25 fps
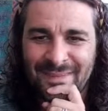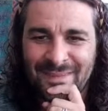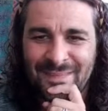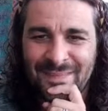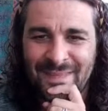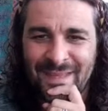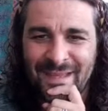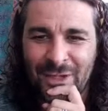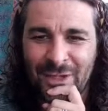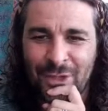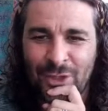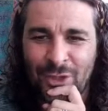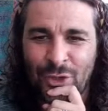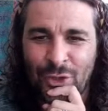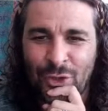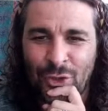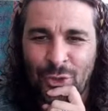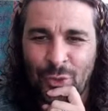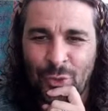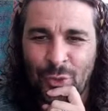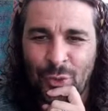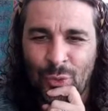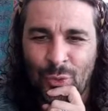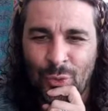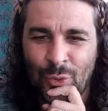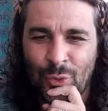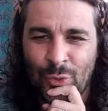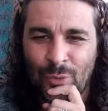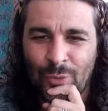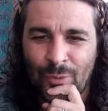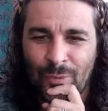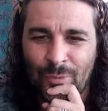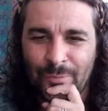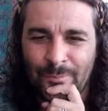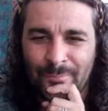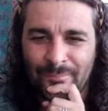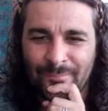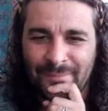Thank
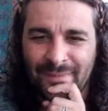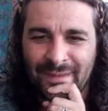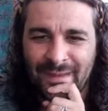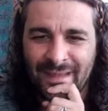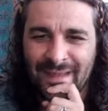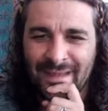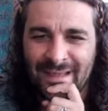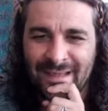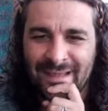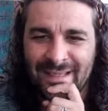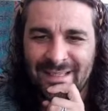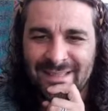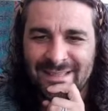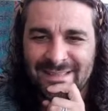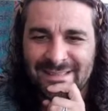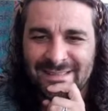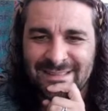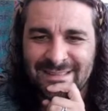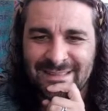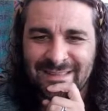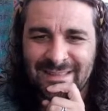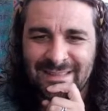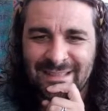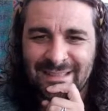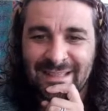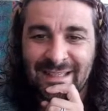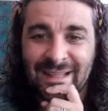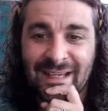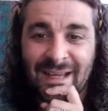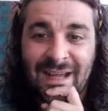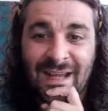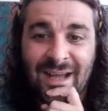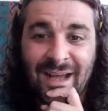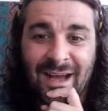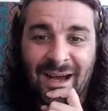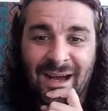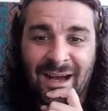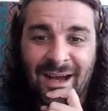you. Hey, Leslie.
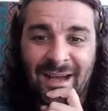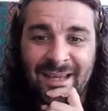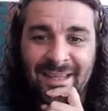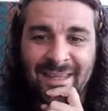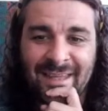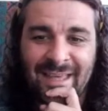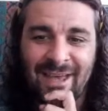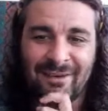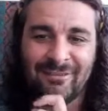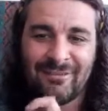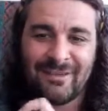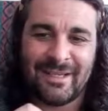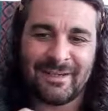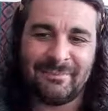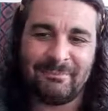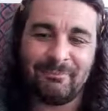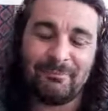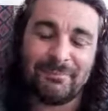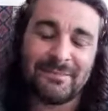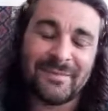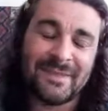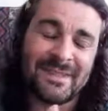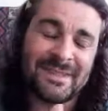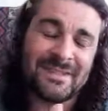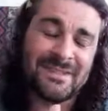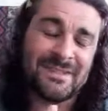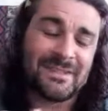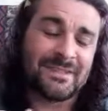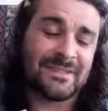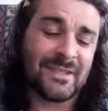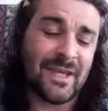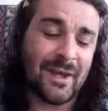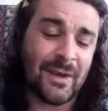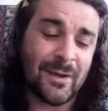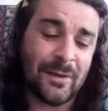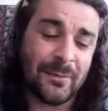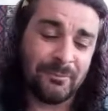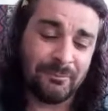Hi, Carolyn.
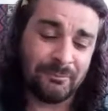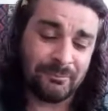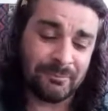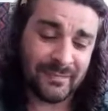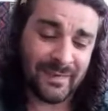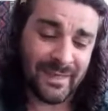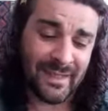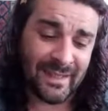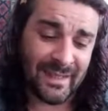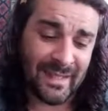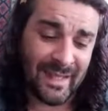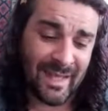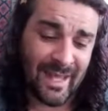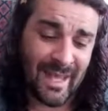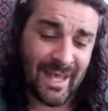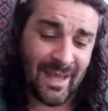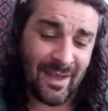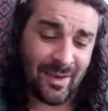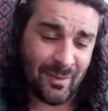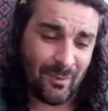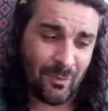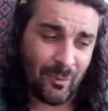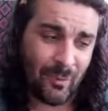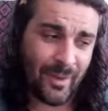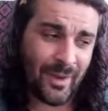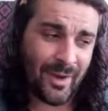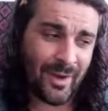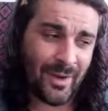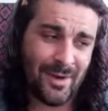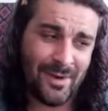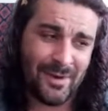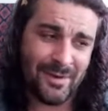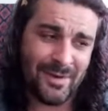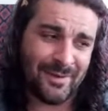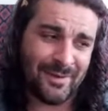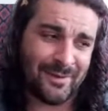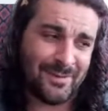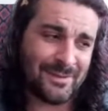So, yeah, we
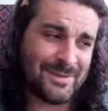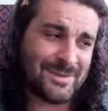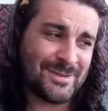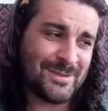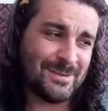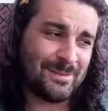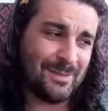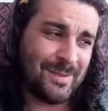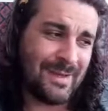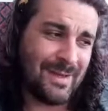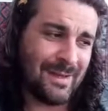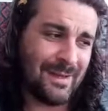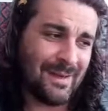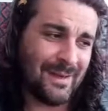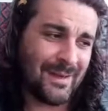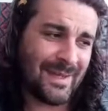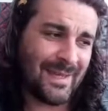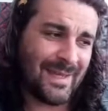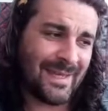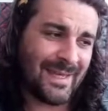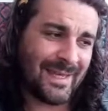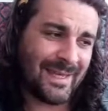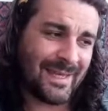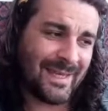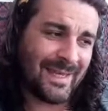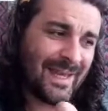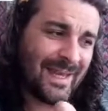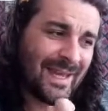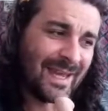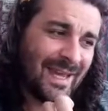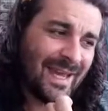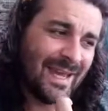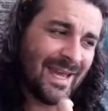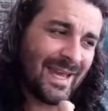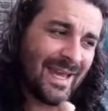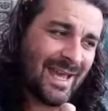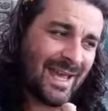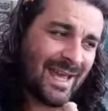are going to be looking
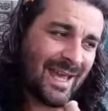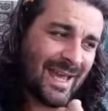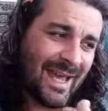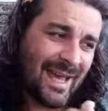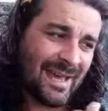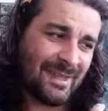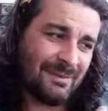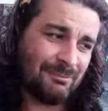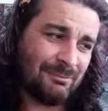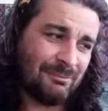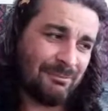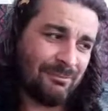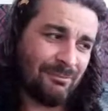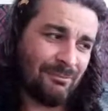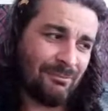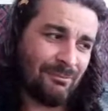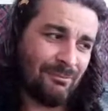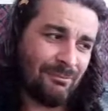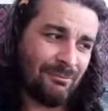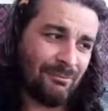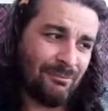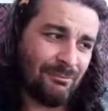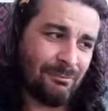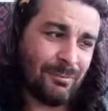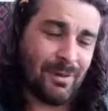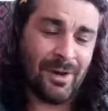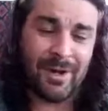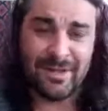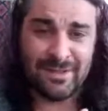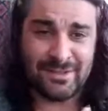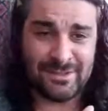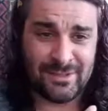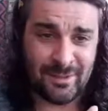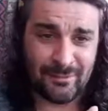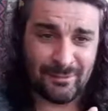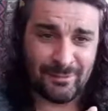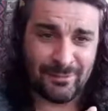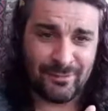at my
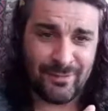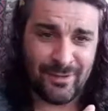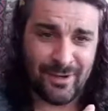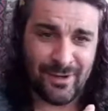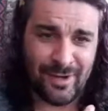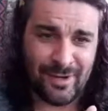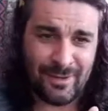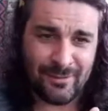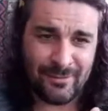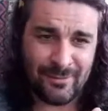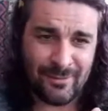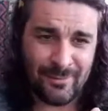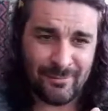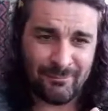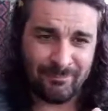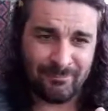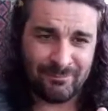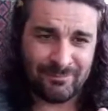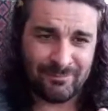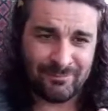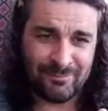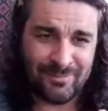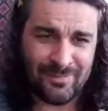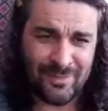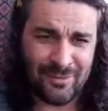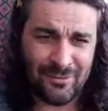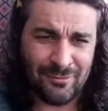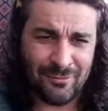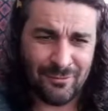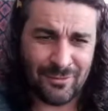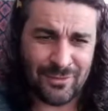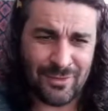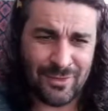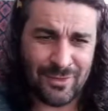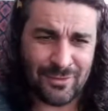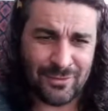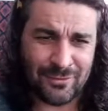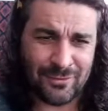top five
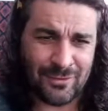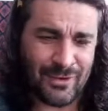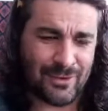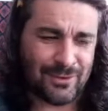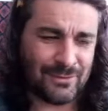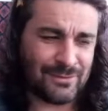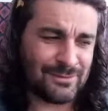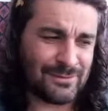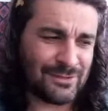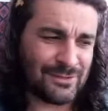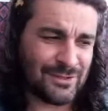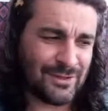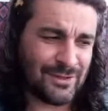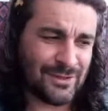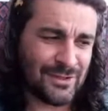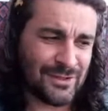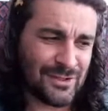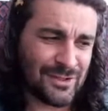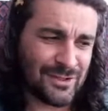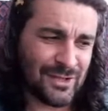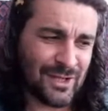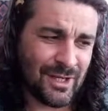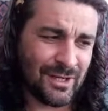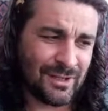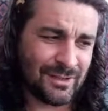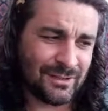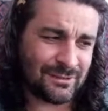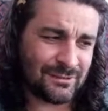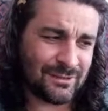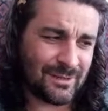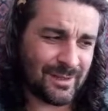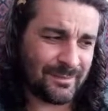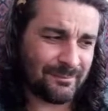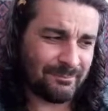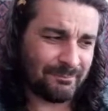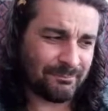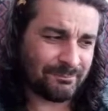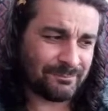for the throat
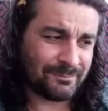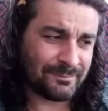chakra.